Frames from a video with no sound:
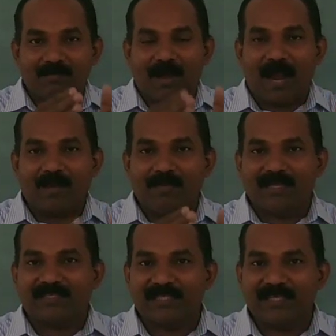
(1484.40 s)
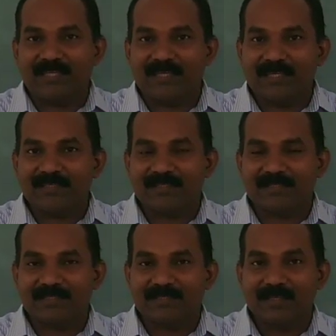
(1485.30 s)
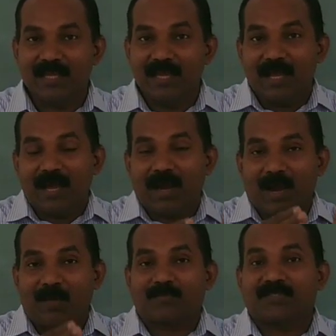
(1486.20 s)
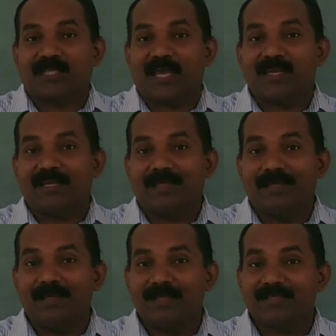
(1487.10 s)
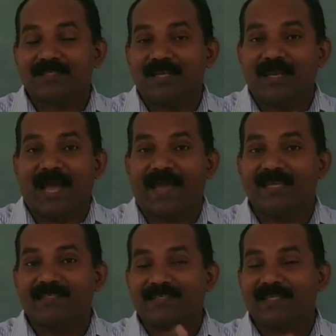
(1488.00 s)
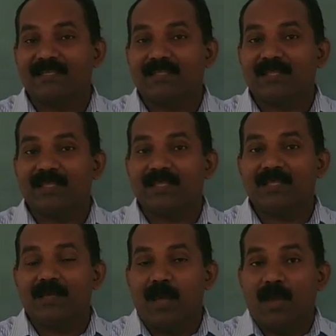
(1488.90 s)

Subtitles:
Balmer series obtained is lies in the